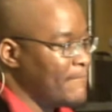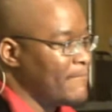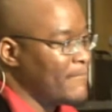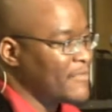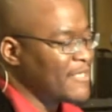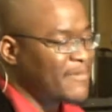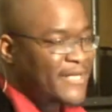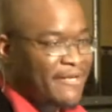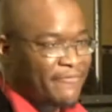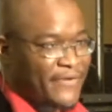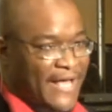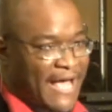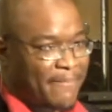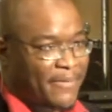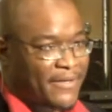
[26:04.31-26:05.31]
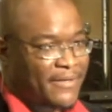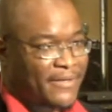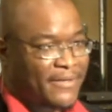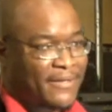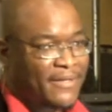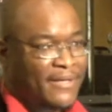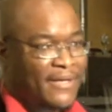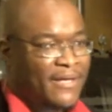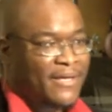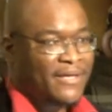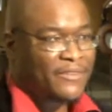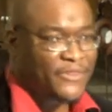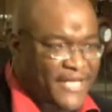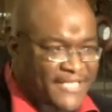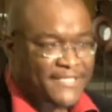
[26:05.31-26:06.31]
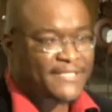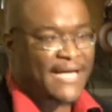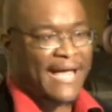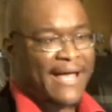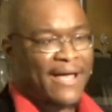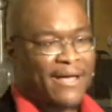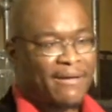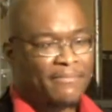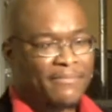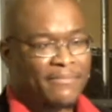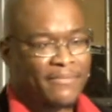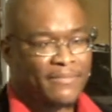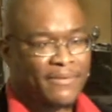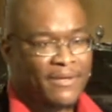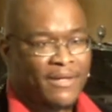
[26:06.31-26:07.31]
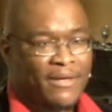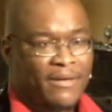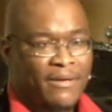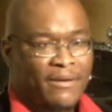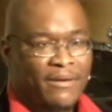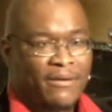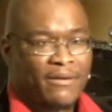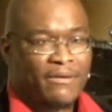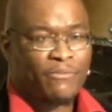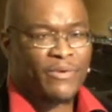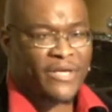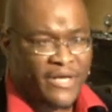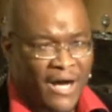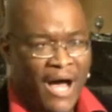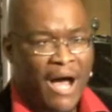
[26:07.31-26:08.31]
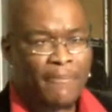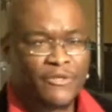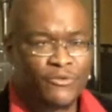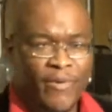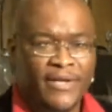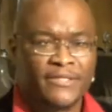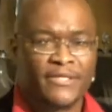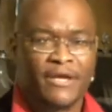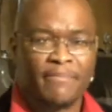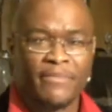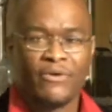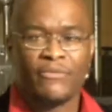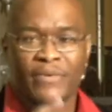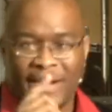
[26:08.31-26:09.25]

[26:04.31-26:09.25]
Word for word: Something different happened. This time, when God was ready to commune with